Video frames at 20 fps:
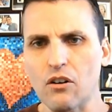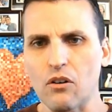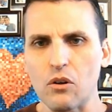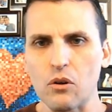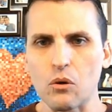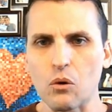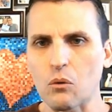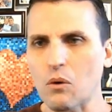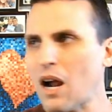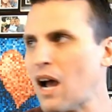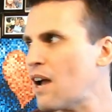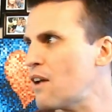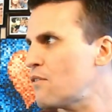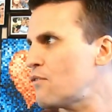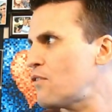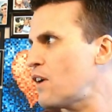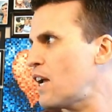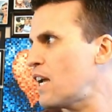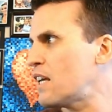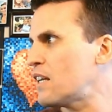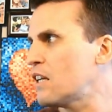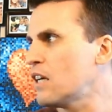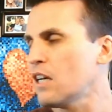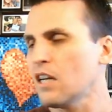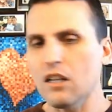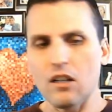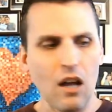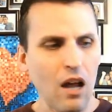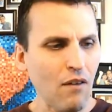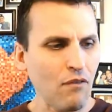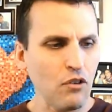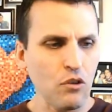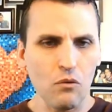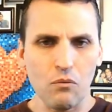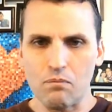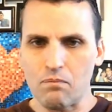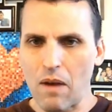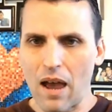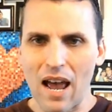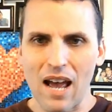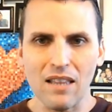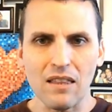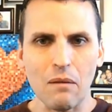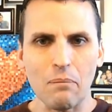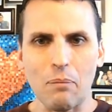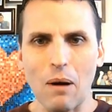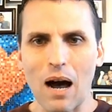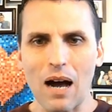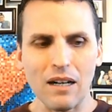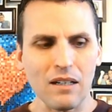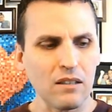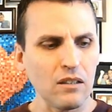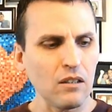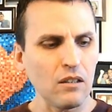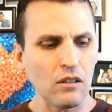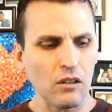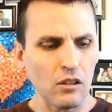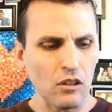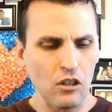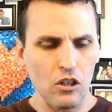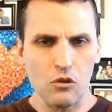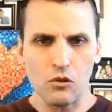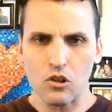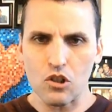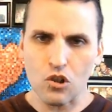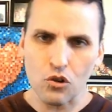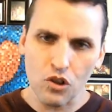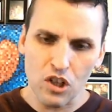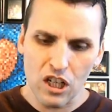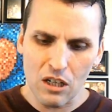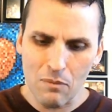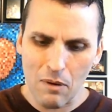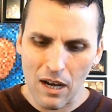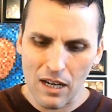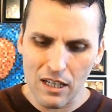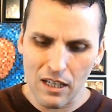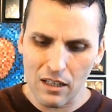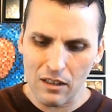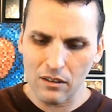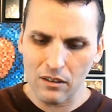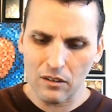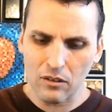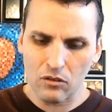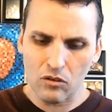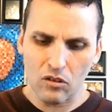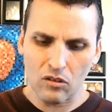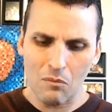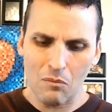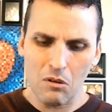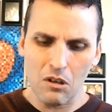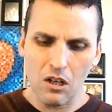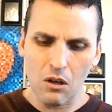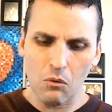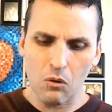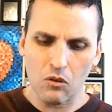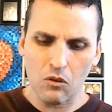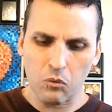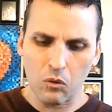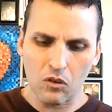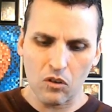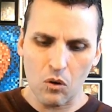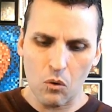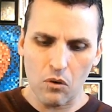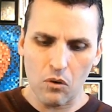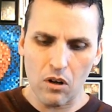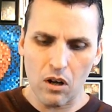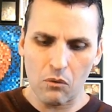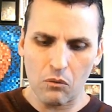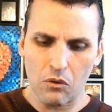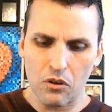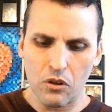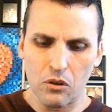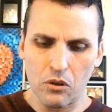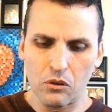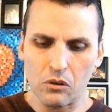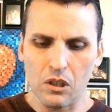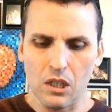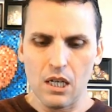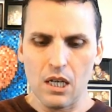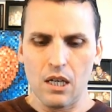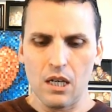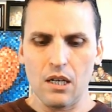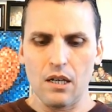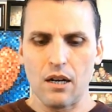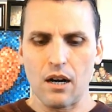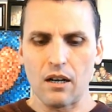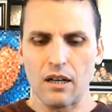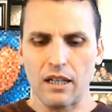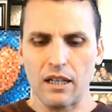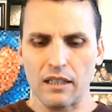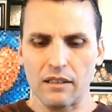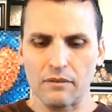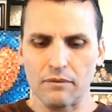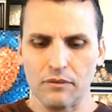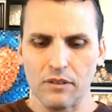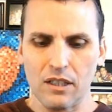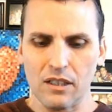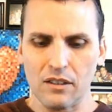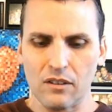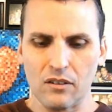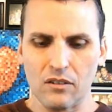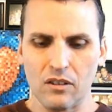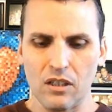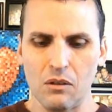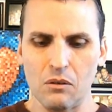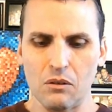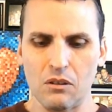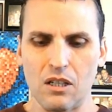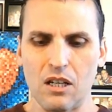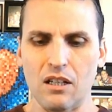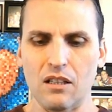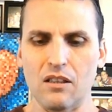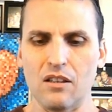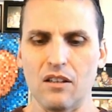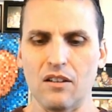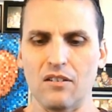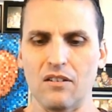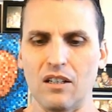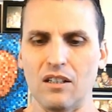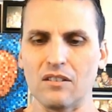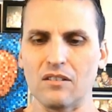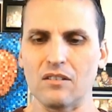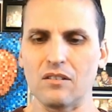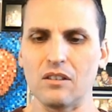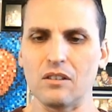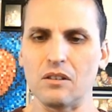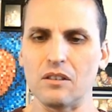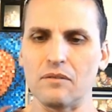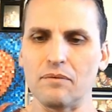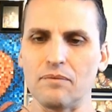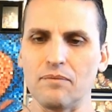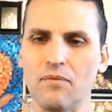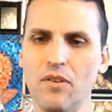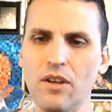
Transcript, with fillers: Or are you a rye fan? Have you had the Bhakta? Or are you intrigued by any of this? Just let me know what's going on with you. All right, let's see what the heck this thing is doing.